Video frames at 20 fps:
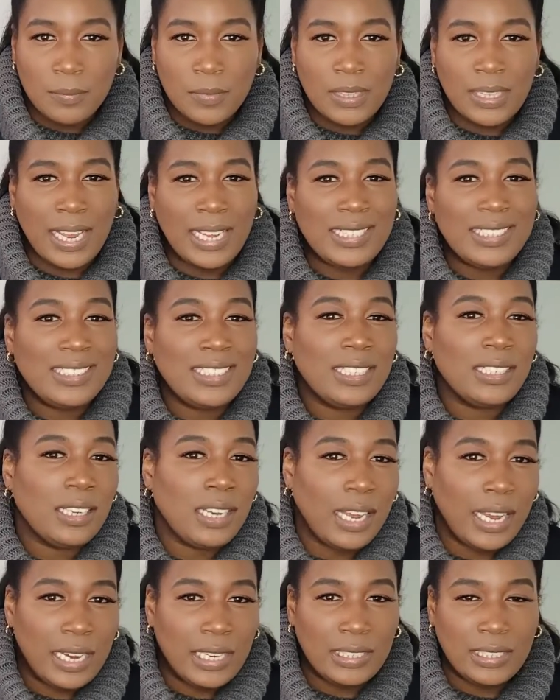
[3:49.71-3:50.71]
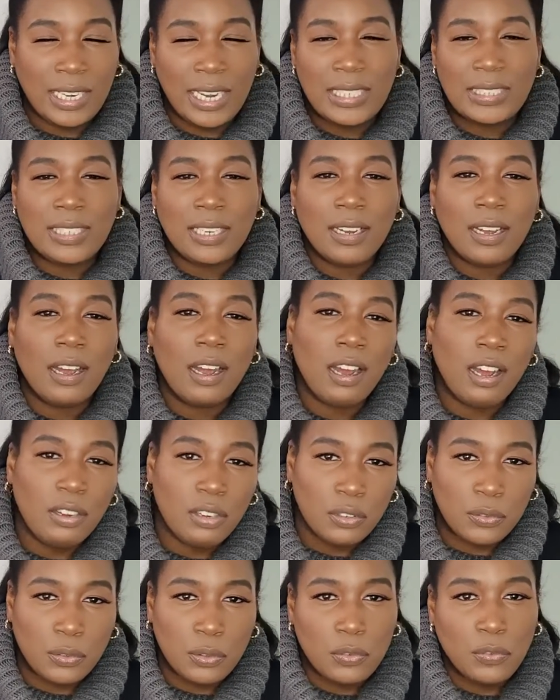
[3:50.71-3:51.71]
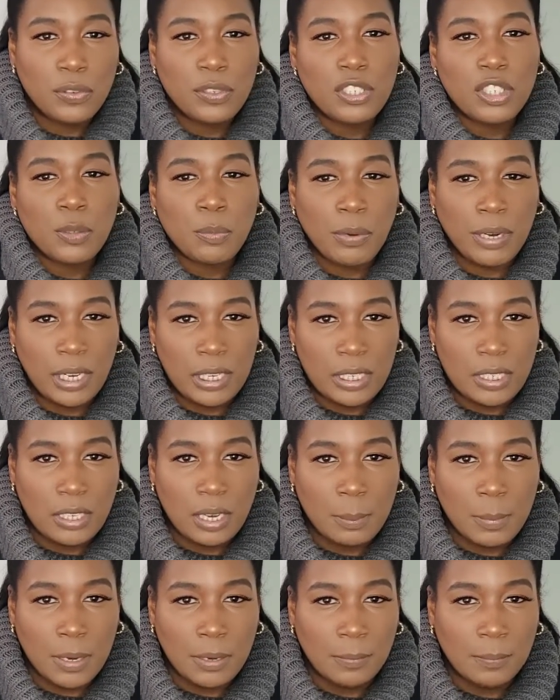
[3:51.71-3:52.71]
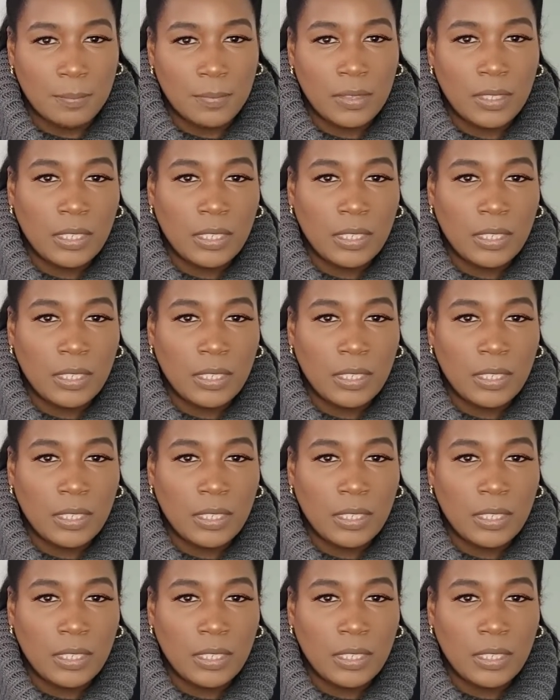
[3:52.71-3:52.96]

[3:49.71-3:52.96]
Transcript: nice and light, nice and colorful for the spring and summer.